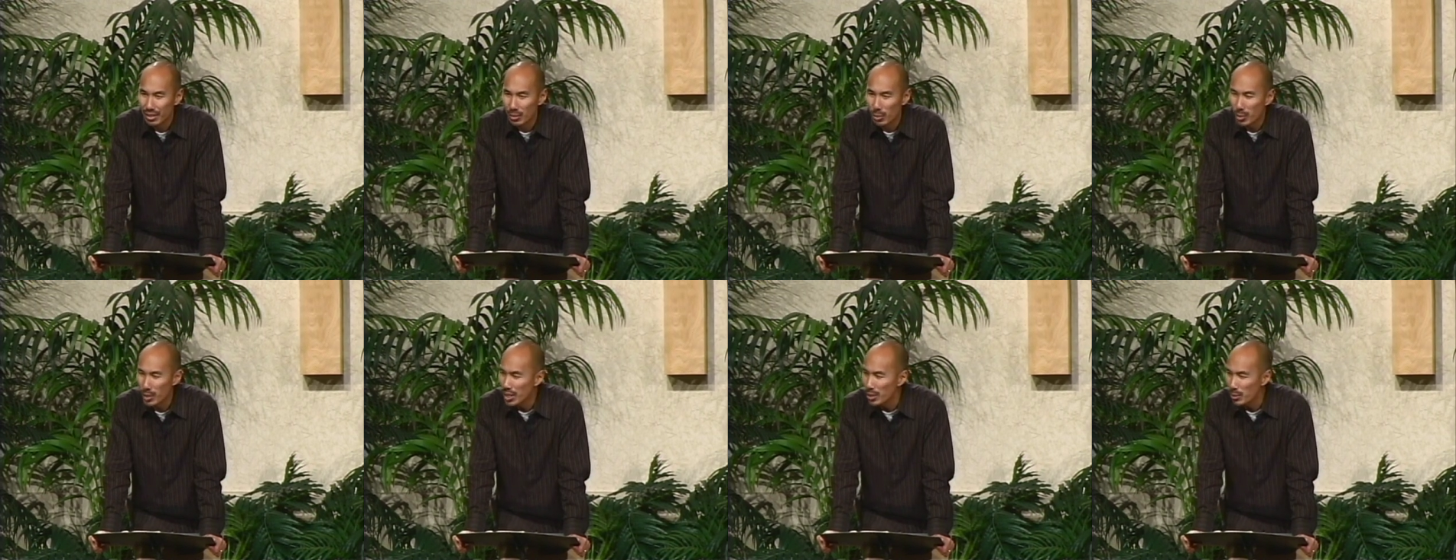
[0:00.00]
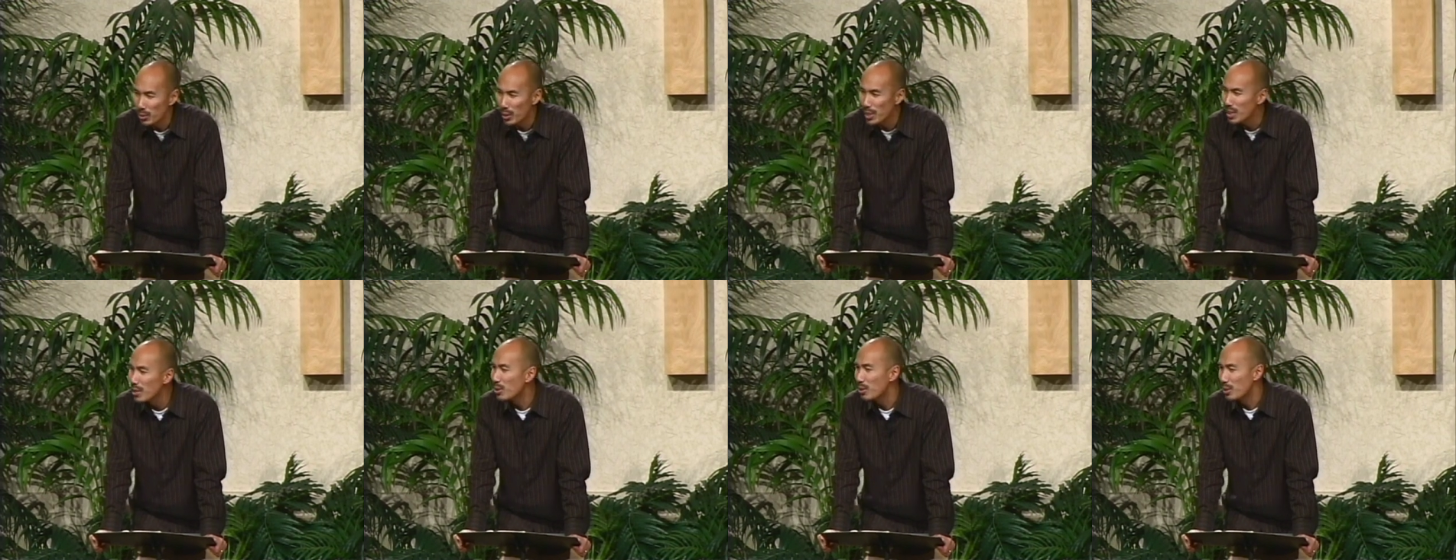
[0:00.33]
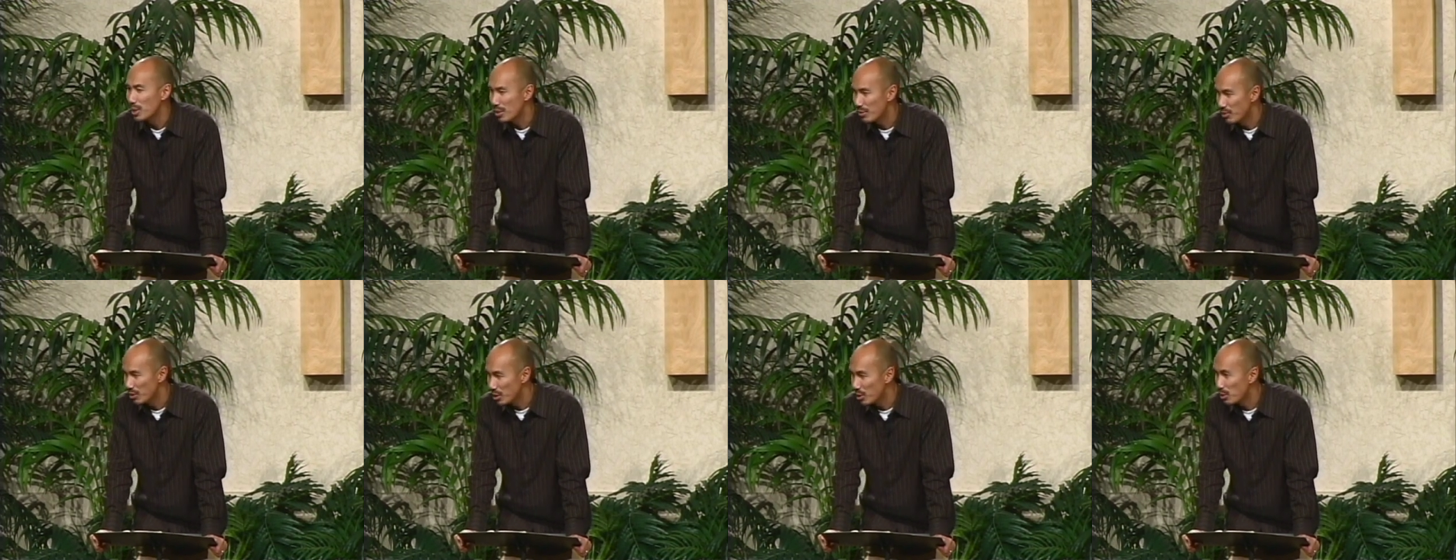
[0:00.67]
We
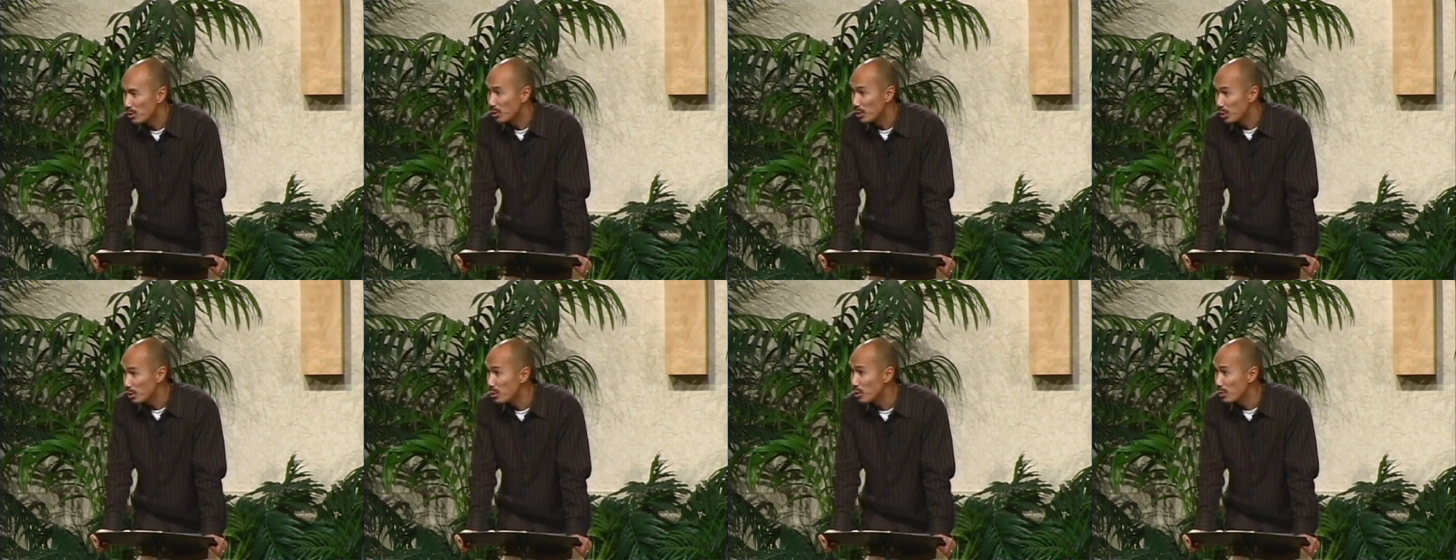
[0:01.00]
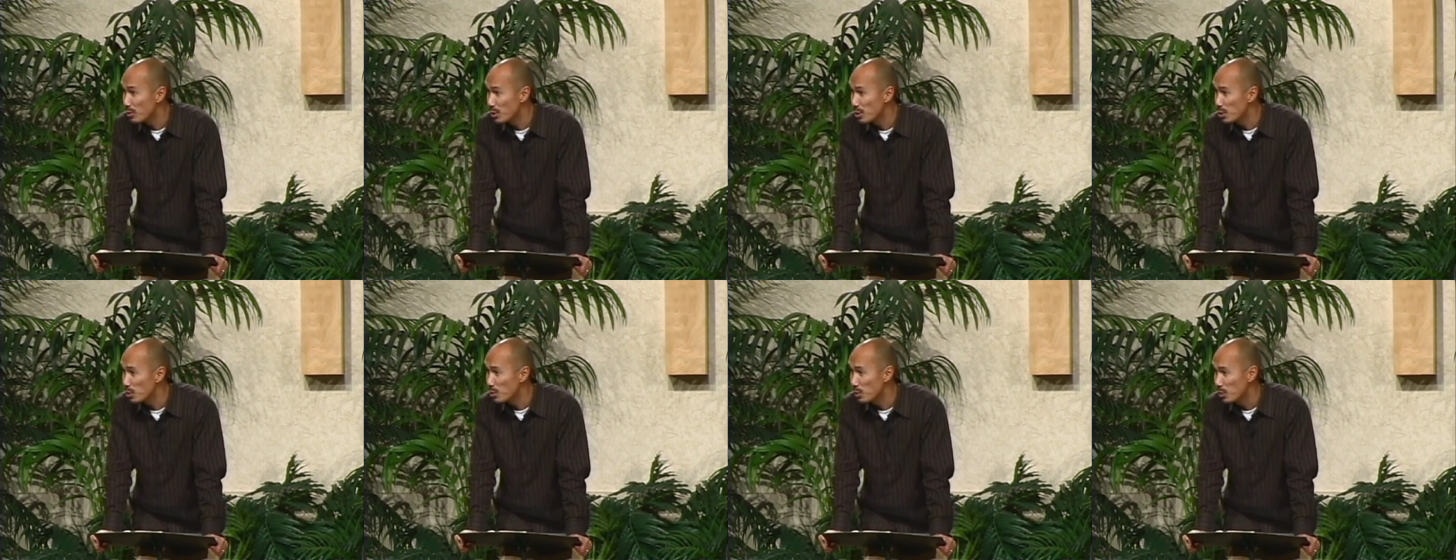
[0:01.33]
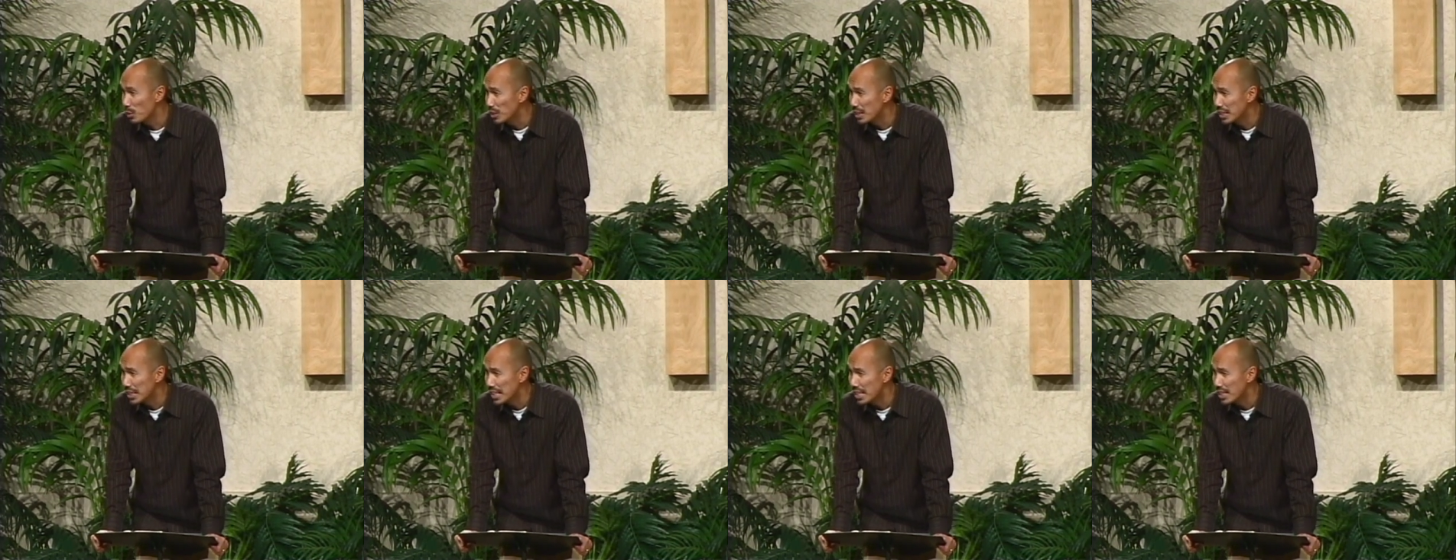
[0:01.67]
don't even know it. Those of us who
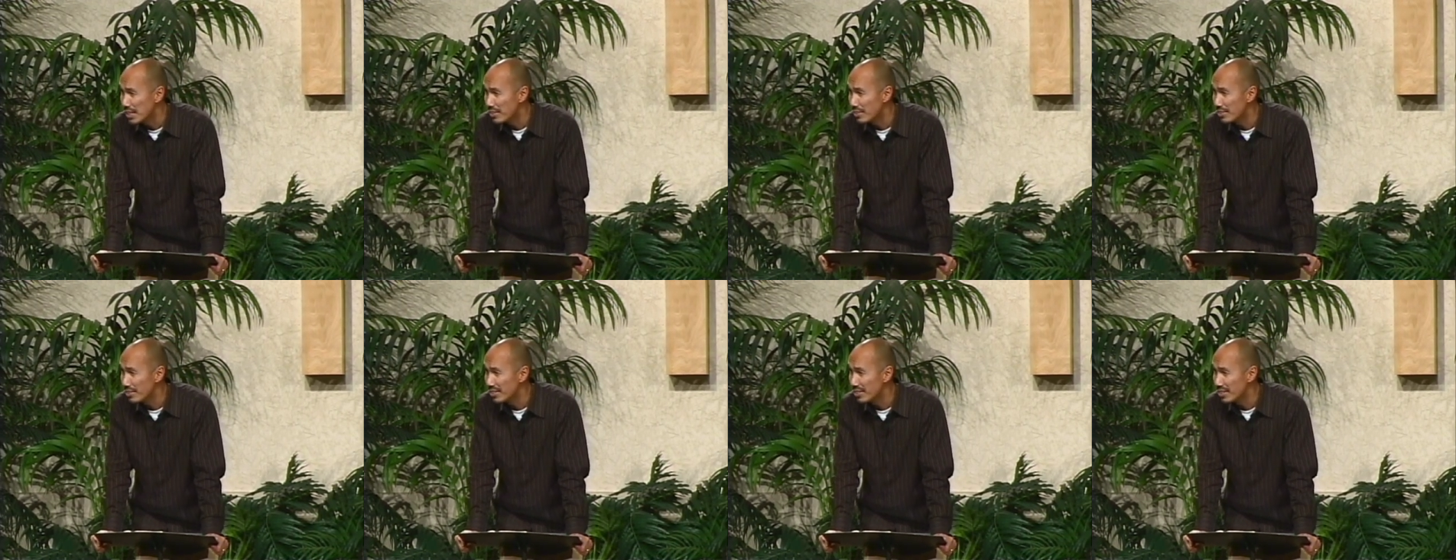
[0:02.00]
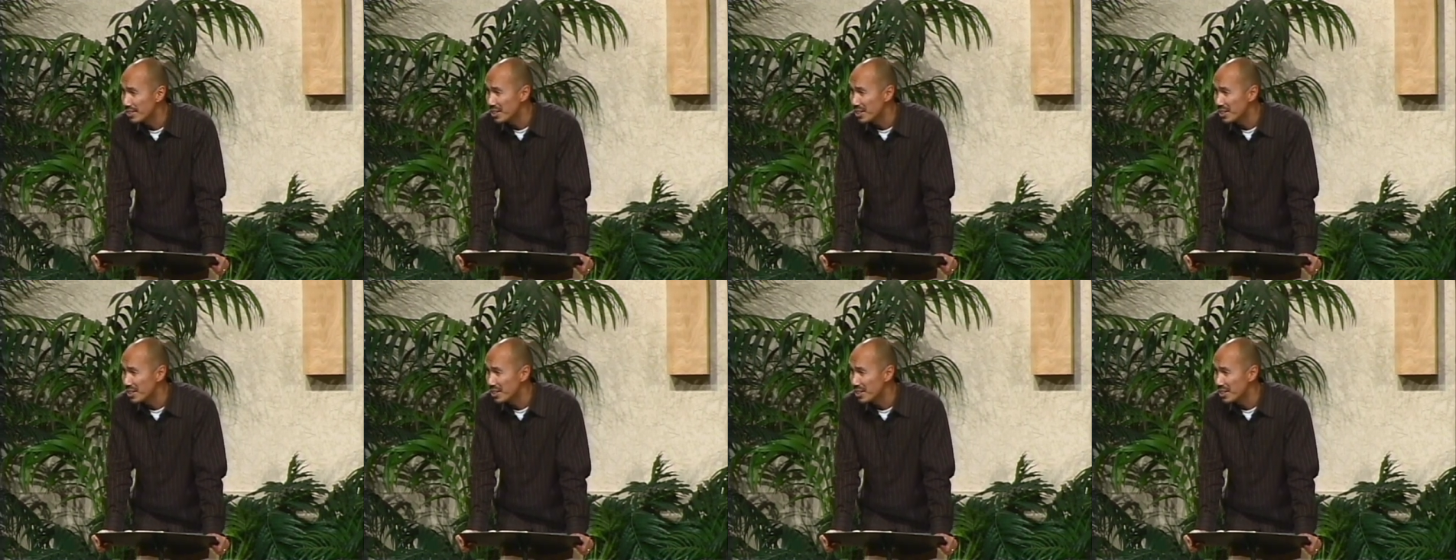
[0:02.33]
believe.